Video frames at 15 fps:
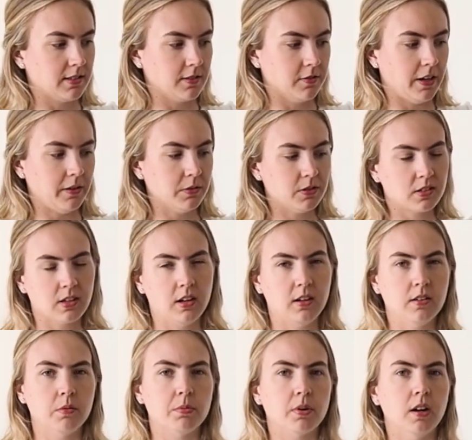so that was kind
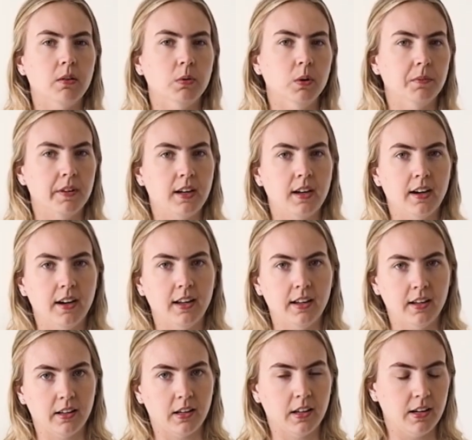of the problem that I
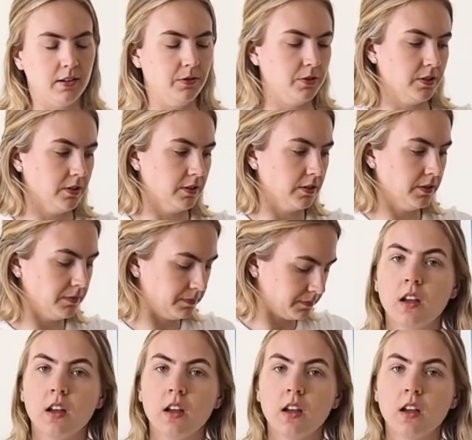encountered.